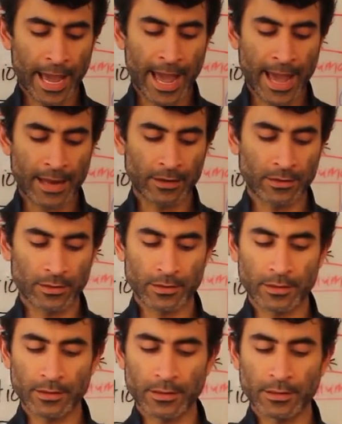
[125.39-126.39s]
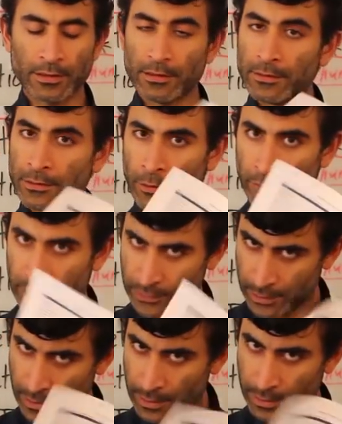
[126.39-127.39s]
And the
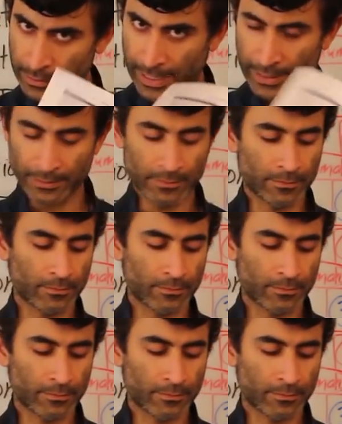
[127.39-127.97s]
reason they